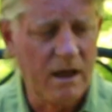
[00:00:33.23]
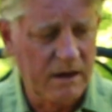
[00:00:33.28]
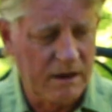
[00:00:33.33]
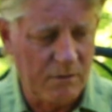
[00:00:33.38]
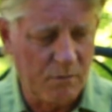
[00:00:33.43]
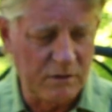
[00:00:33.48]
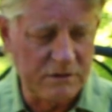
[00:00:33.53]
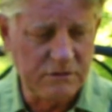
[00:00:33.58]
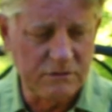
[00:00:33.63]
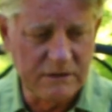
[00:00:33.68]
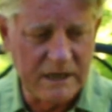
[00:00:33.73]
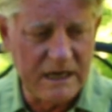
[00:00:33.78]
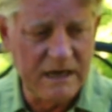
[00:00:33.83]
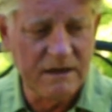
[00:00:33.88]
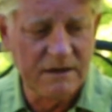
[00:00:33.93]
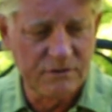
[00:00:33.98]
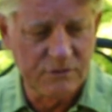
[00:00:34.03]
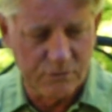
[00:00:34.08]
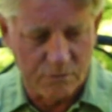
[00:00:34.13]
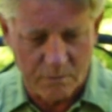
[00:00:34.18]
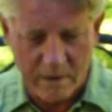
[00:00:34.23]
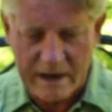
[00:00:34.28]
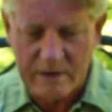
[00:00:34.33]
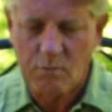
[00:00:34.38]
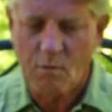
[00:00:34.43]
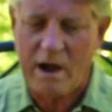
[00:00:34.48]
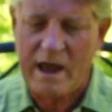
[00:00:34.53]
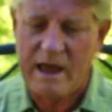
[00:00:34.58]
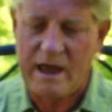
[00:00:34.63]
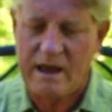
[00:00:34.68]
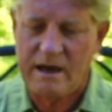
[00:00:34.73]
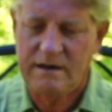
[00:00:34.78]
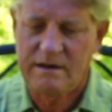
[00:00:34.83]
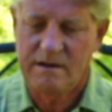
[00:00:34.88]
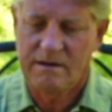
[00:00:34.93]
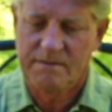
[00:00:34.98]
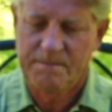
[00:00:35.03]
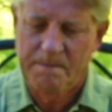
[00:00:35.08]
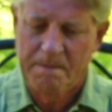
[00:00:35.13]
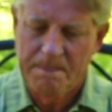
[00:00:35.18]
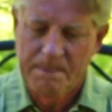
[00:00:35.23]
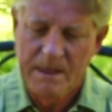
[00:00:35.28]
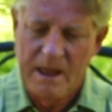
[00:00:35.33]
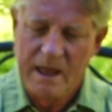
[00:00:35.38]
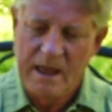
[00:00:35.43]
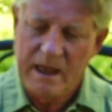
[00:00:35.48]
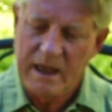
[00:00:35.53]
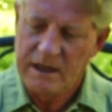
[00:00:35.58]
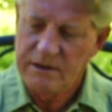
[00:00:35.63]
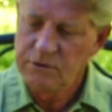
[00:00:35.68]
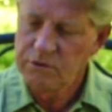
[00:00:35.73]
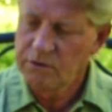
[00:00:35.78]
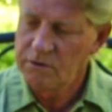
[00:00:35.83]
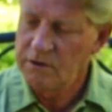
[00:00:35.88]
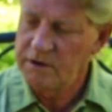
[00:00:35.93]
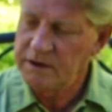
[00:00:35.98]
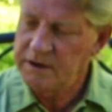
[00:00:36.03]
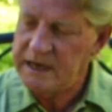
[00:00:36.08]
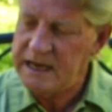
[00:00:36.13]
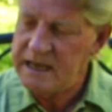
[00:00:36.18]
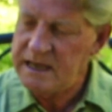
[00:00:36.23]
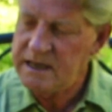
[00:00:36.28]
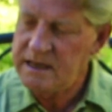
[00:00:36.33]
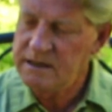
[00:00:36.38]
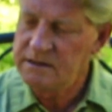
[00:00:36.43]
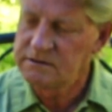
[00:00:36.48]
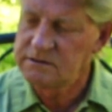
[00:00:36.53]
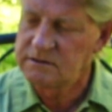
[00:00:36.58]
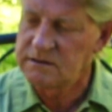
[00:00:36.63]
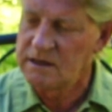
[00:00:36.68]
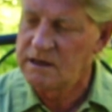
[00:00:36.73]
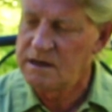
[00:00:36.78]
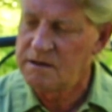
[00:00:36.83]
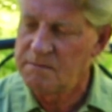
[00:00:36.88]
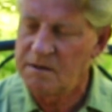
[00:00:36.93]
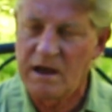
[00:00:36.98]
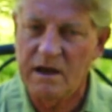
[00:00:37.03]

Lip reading: And what you need is your red wine, and you're going to need some